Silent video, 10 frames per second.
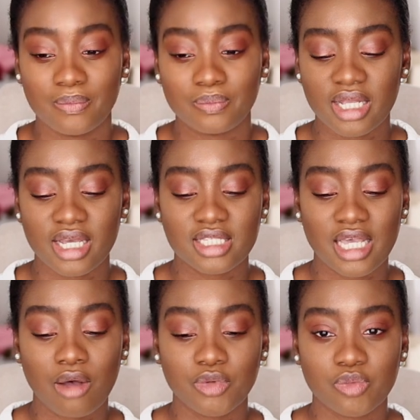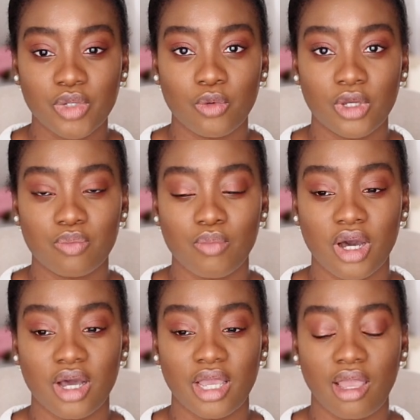It has helped me with
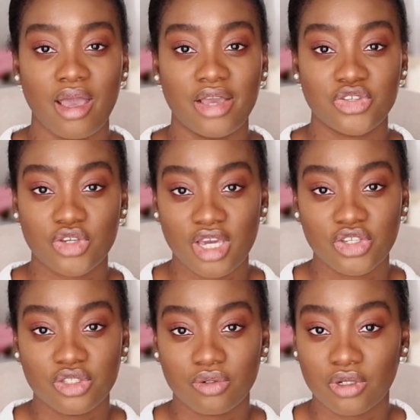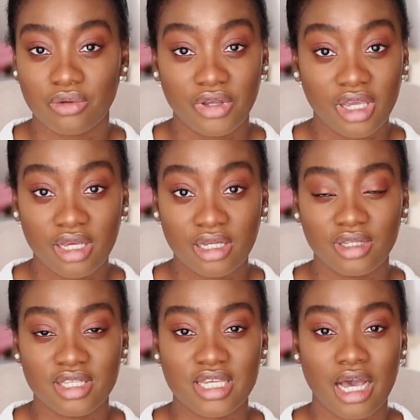my educational career.
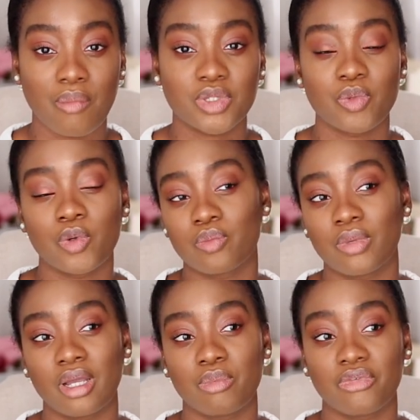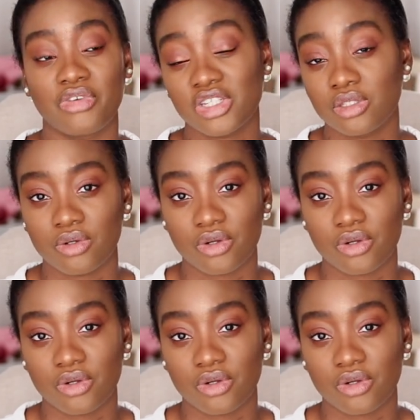It's helped me with my professional